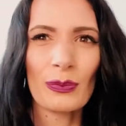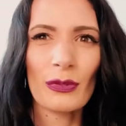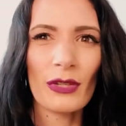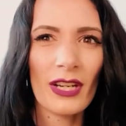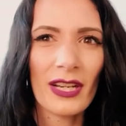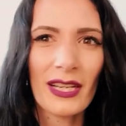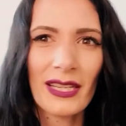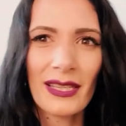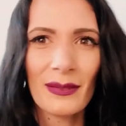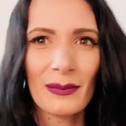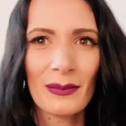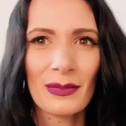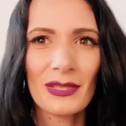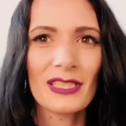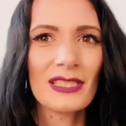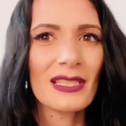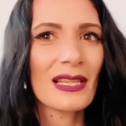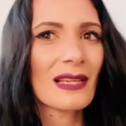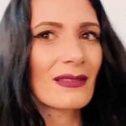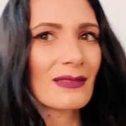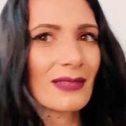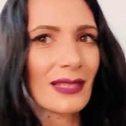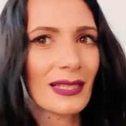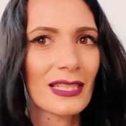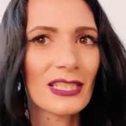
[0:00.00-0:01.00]
bright, which
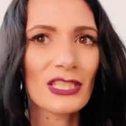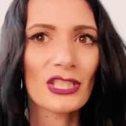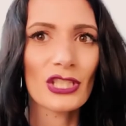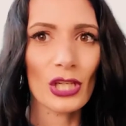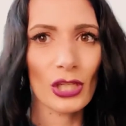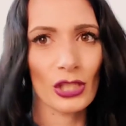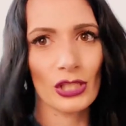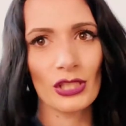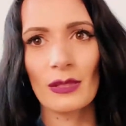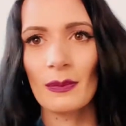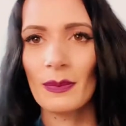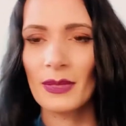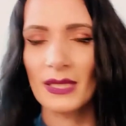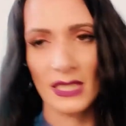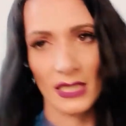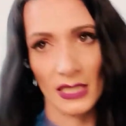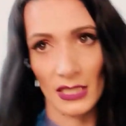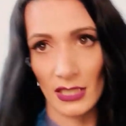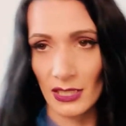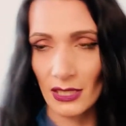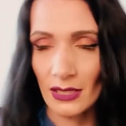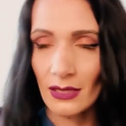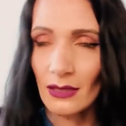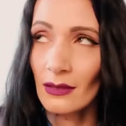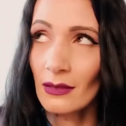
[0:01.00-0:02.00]
sounds like a
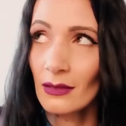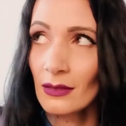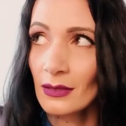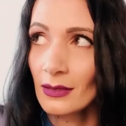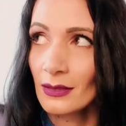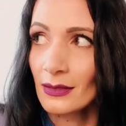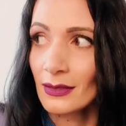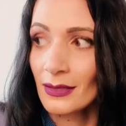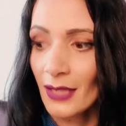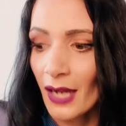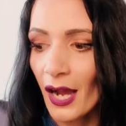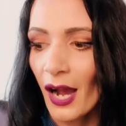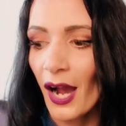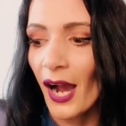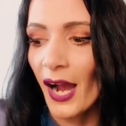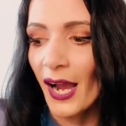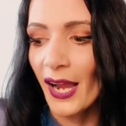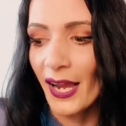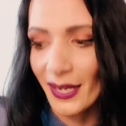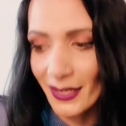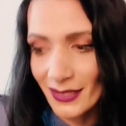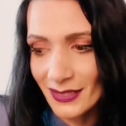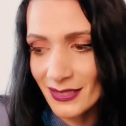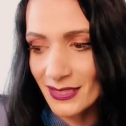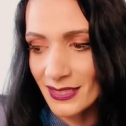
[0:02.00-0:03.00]
juxtaposition.
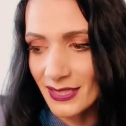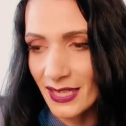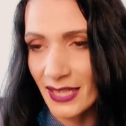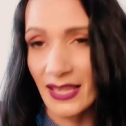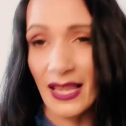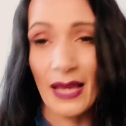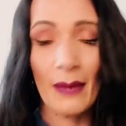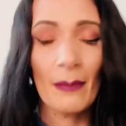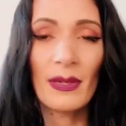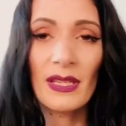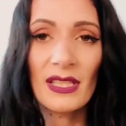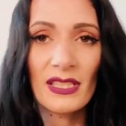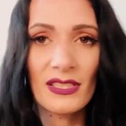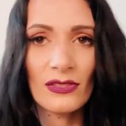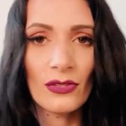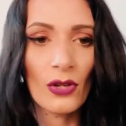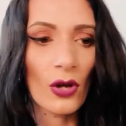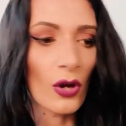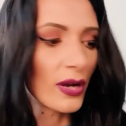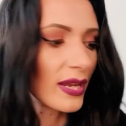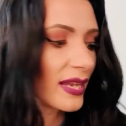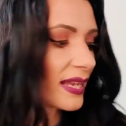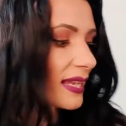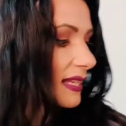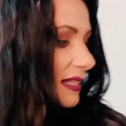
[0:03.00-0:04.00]
I understand that, but it's
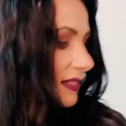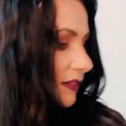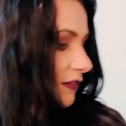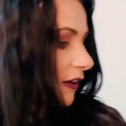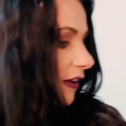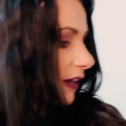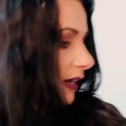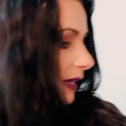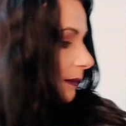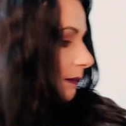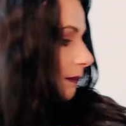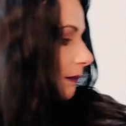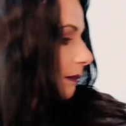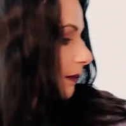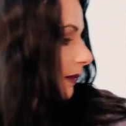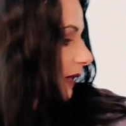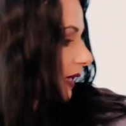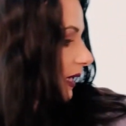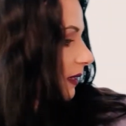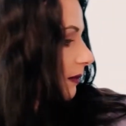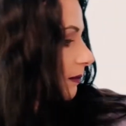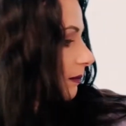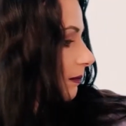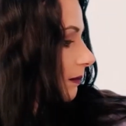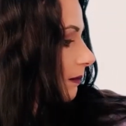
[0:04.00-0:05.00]
not. It is very
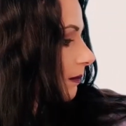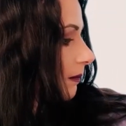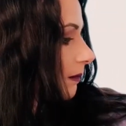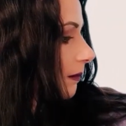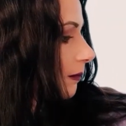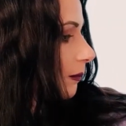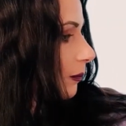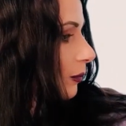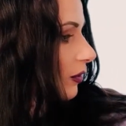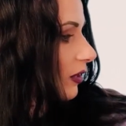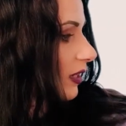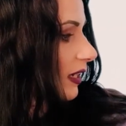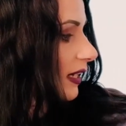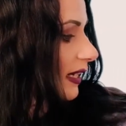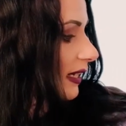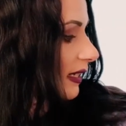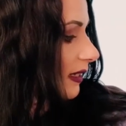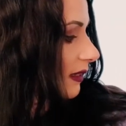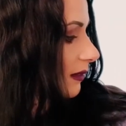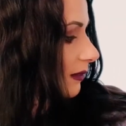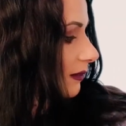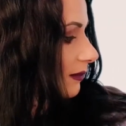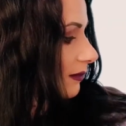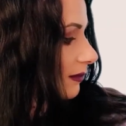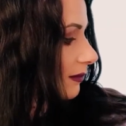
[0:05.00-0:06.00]
kind of
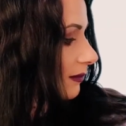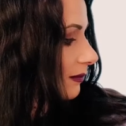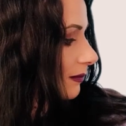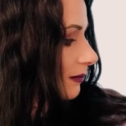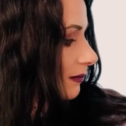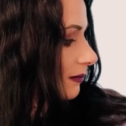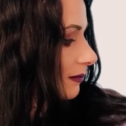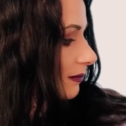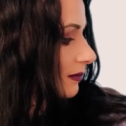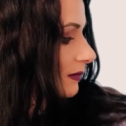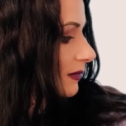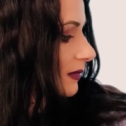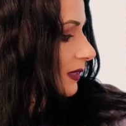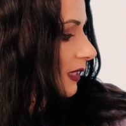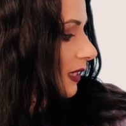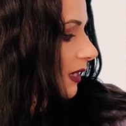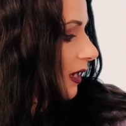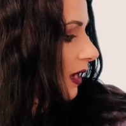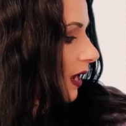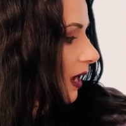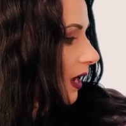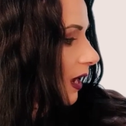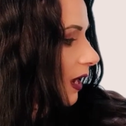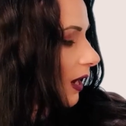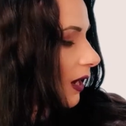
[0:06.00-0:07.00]
bright.
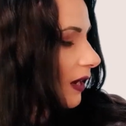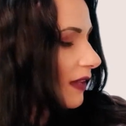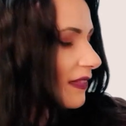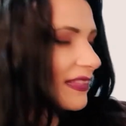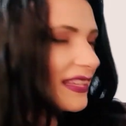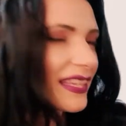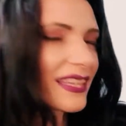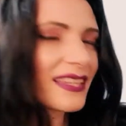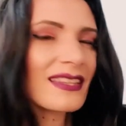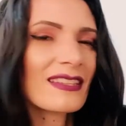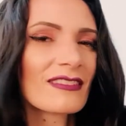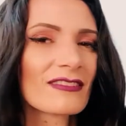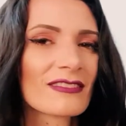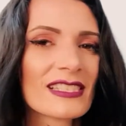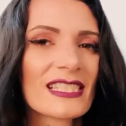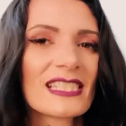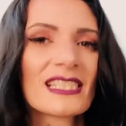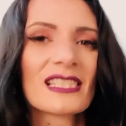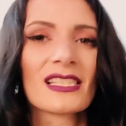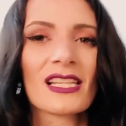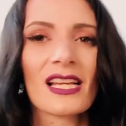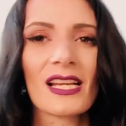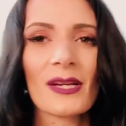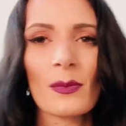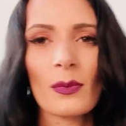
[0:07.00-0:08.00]
The other
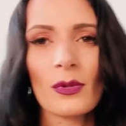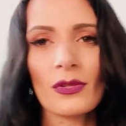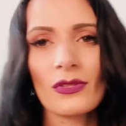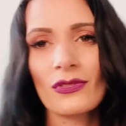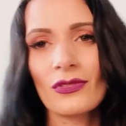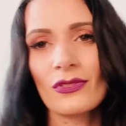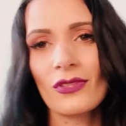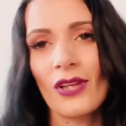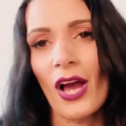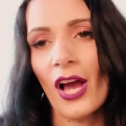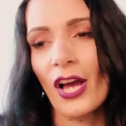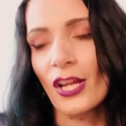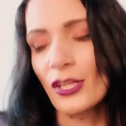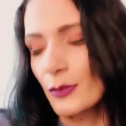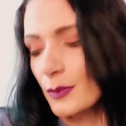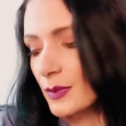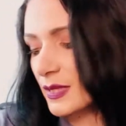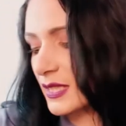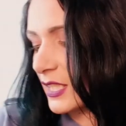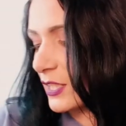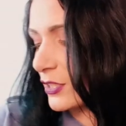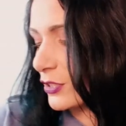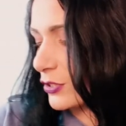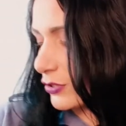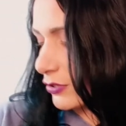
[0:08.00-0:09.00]
reason I wasn't
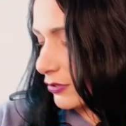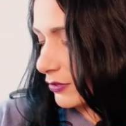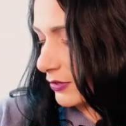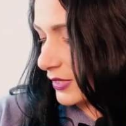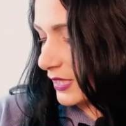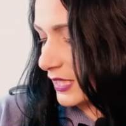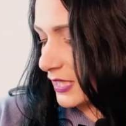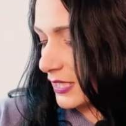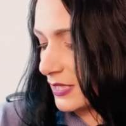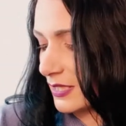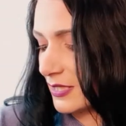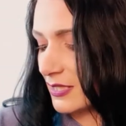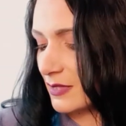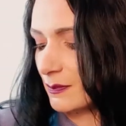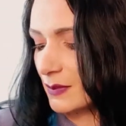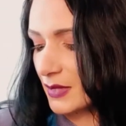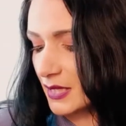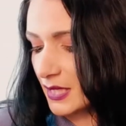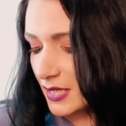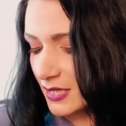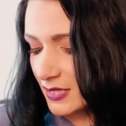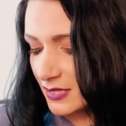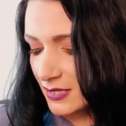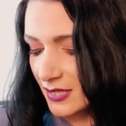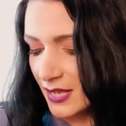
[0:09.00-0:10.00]
100% sure on this is
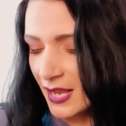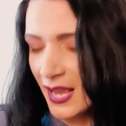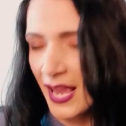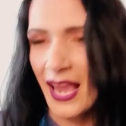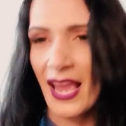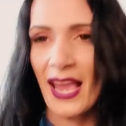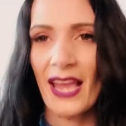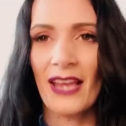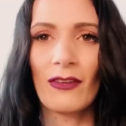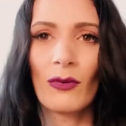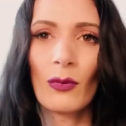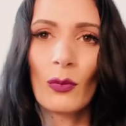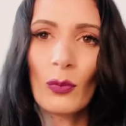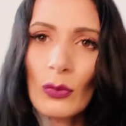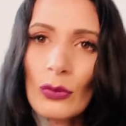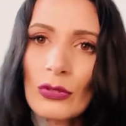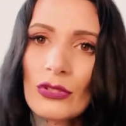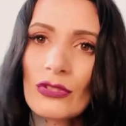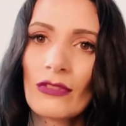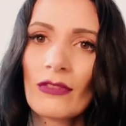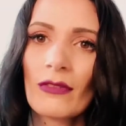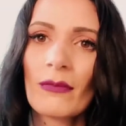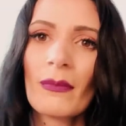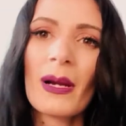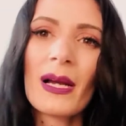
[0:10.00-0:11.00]
because it
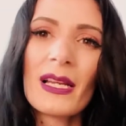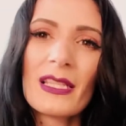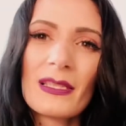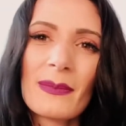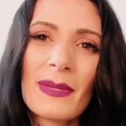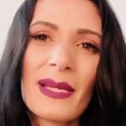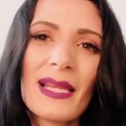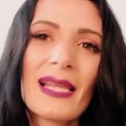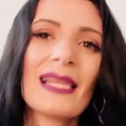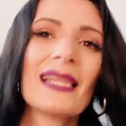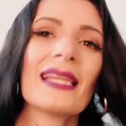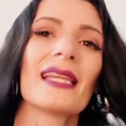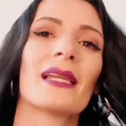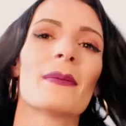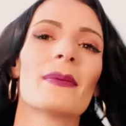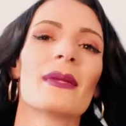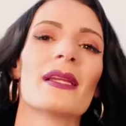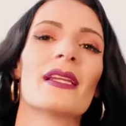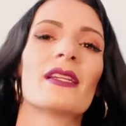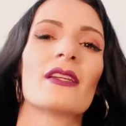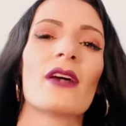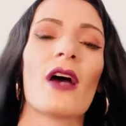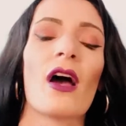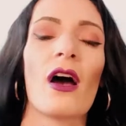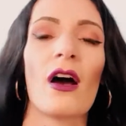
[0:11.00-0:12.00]
also reminds me a little
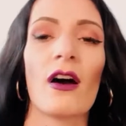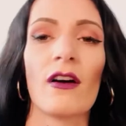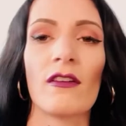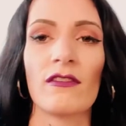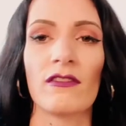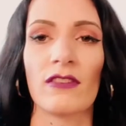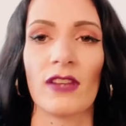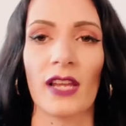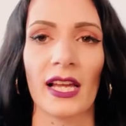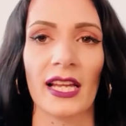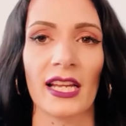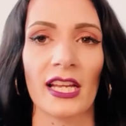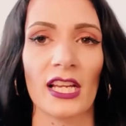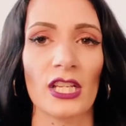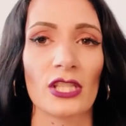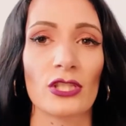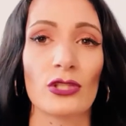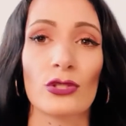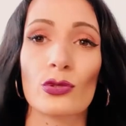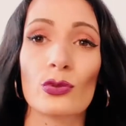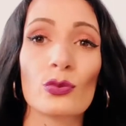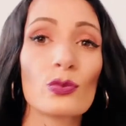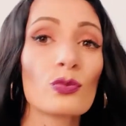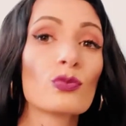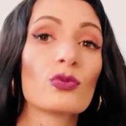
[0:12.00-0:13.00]
bit of like a
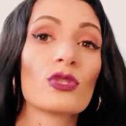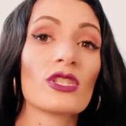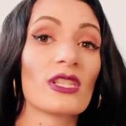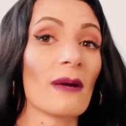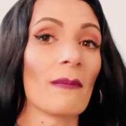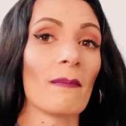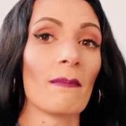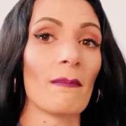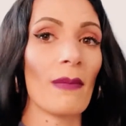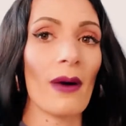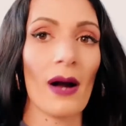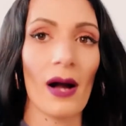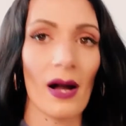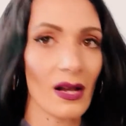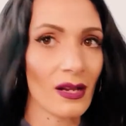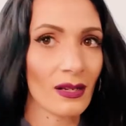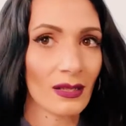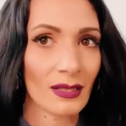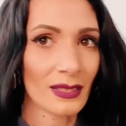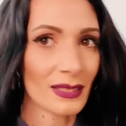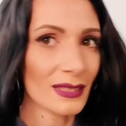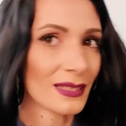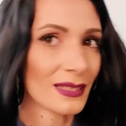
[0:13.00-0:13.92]
school jumper.